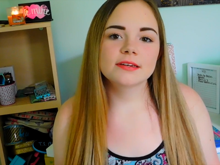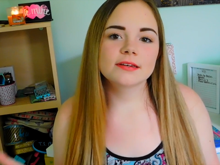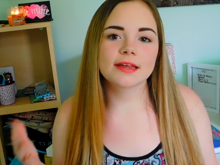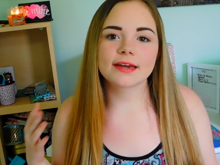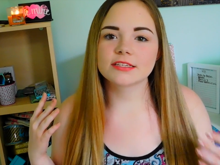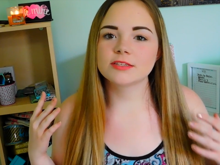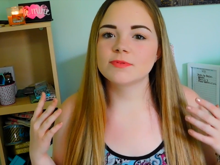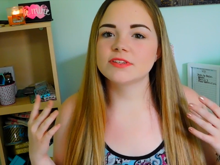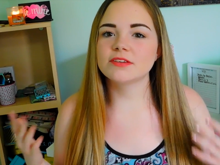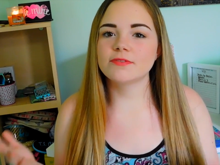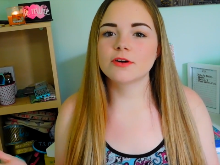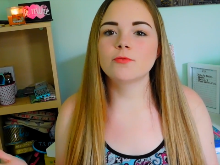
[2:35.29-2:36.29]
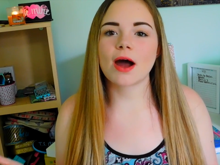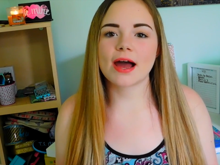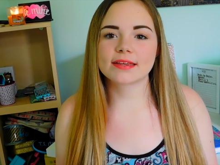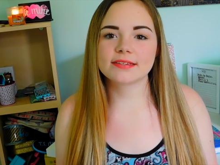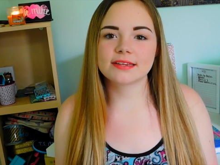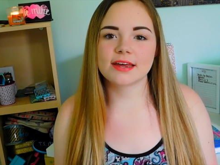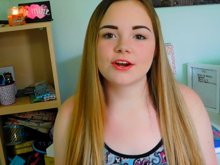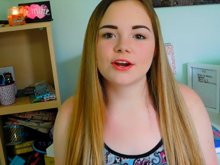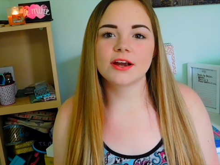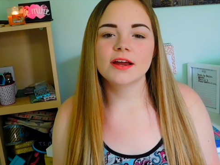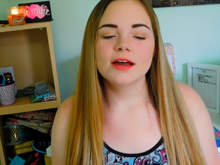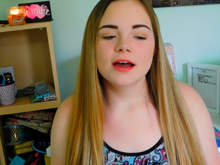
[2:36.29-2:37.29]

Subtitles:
like a specific wax center.